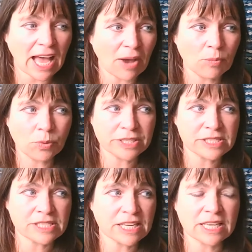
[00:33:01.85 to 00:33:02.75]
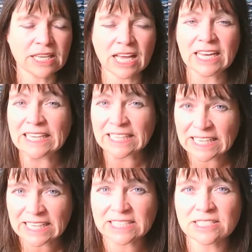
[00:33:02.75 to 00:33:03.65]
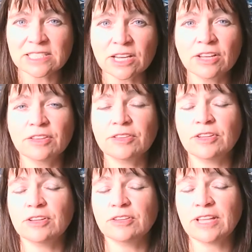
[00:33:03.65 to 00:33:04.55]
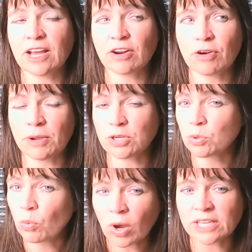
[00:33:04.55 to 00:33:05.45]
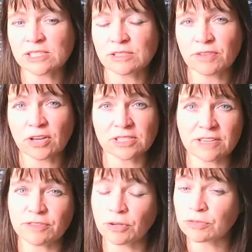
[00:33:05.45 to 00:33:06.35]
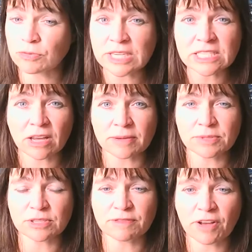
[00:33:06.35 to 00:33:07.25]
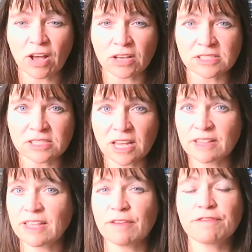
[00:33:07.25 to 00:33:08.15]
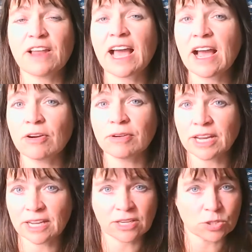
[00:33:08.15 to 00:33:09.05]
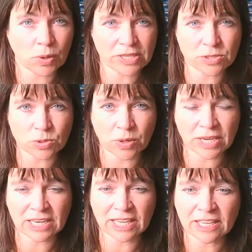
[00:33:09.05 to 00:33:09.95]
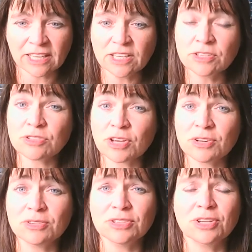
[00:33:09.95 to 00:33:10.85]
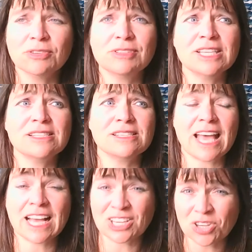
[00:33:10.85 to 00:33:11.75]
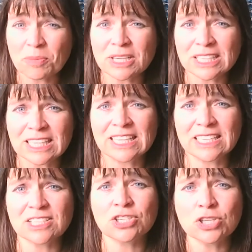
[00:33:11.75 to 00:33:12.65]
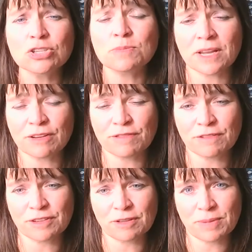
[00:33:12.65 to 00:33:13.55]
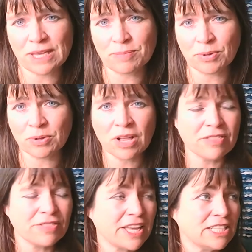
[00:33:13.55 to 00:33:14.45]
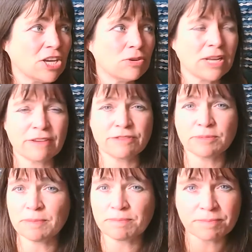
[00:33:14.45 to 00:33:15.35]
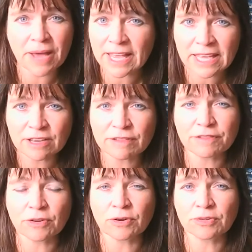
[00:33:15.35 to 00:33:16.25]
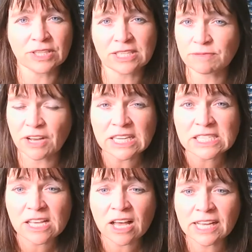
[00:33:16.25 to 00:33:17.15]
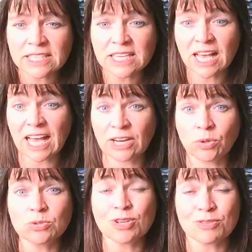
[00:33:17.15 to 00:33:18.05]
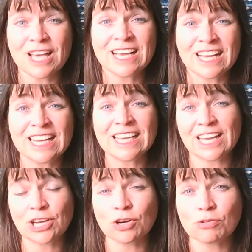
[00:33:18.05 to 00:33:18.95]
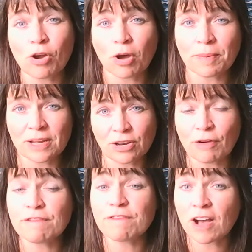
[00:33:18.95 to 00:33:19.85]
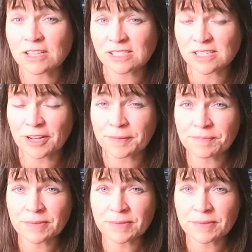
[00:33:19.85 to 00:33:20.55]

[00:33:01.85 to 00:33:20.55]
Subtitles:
And we're seeing at least they're growing twice as fast, if not 3 times as fast. They're flowering twice as quickly. So, this economically is a huge benefit for the people. They don't have to be paying for these fungicides. And also, they're going to get a crop a lot faster.